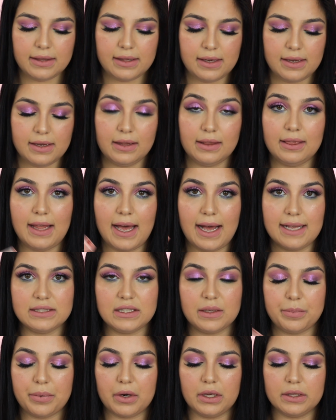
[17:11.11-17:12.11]
the last
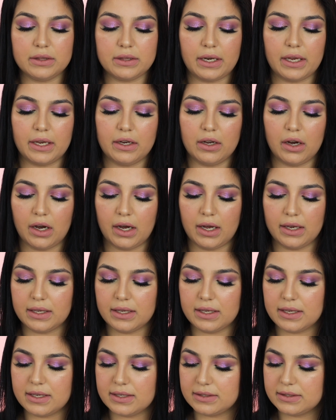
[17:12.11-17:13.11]
lip product that I got
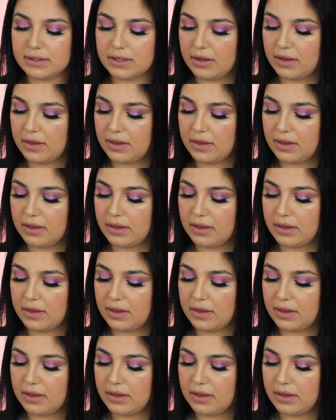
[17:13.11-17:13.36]
is